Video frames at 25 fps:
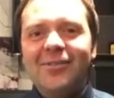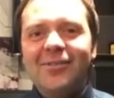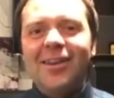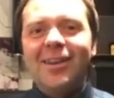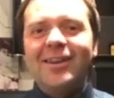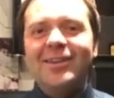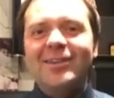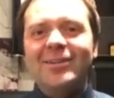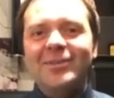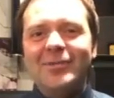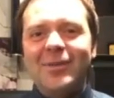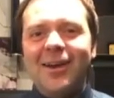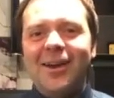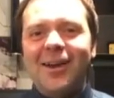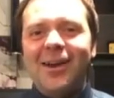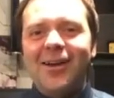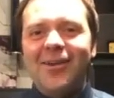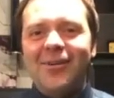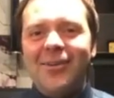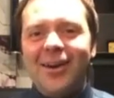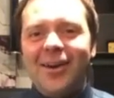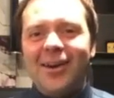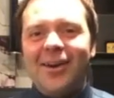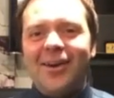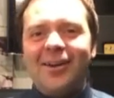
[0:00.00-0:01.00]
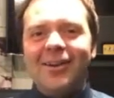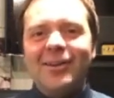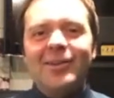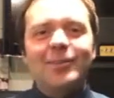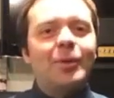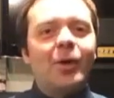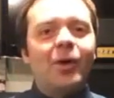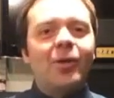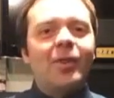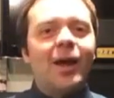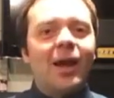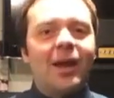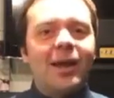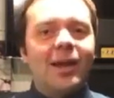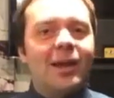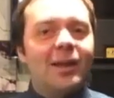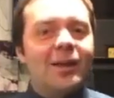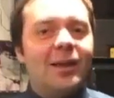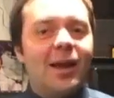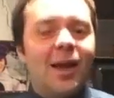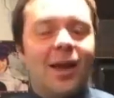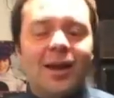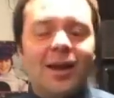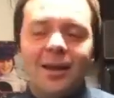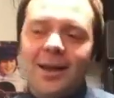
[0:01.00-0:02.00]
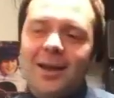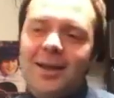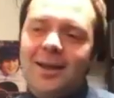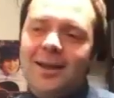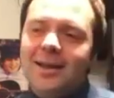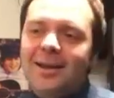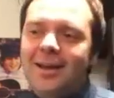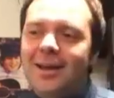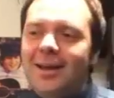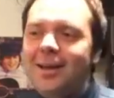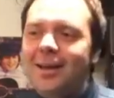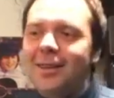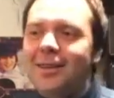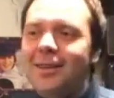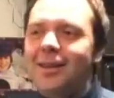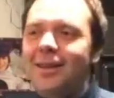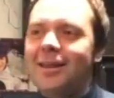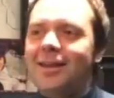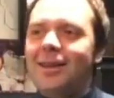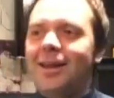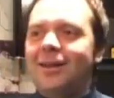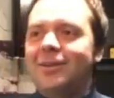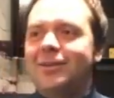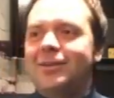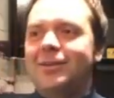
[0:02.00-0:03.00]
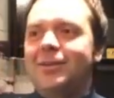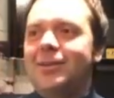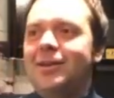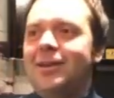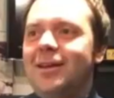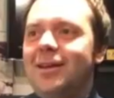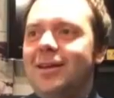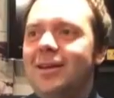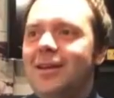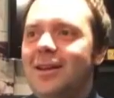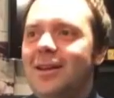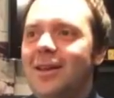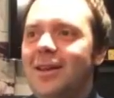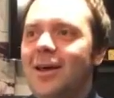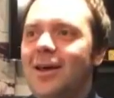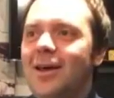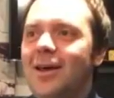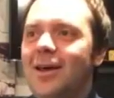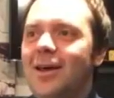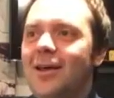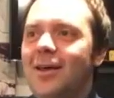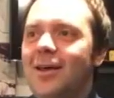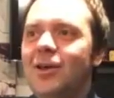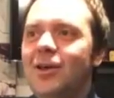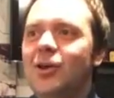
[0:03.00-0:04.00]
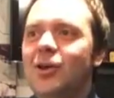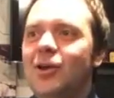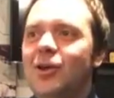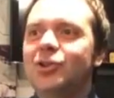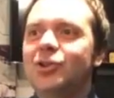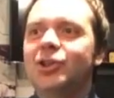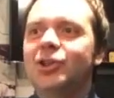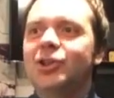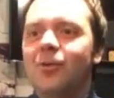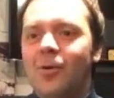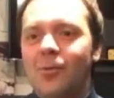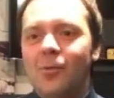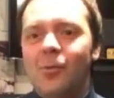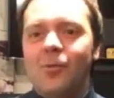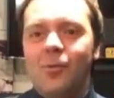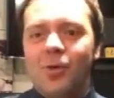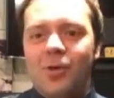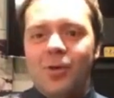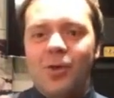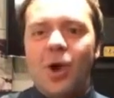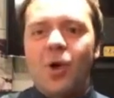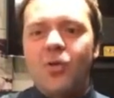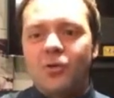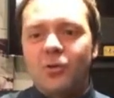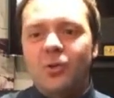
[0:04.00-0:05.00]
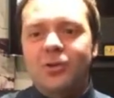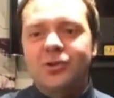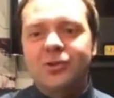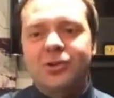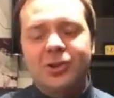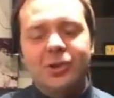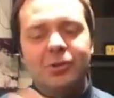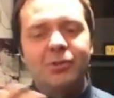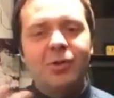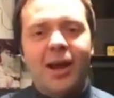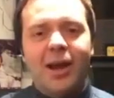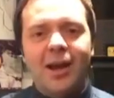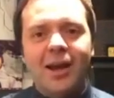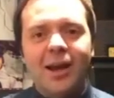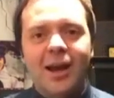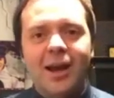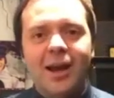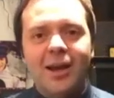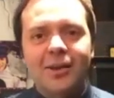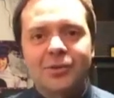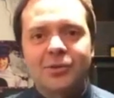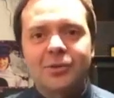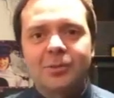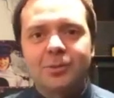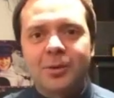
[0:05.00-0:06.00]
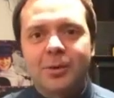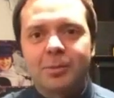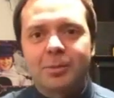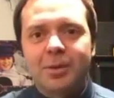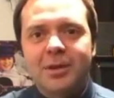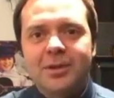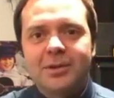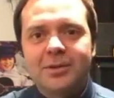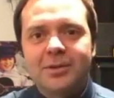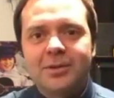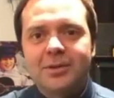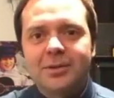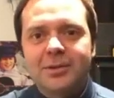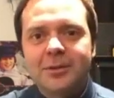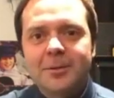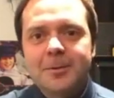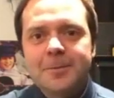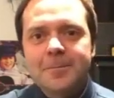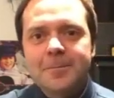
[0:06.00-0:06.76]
Well, there's a bit going on, but and I think that's the because you those ones you recognise some of the pieces.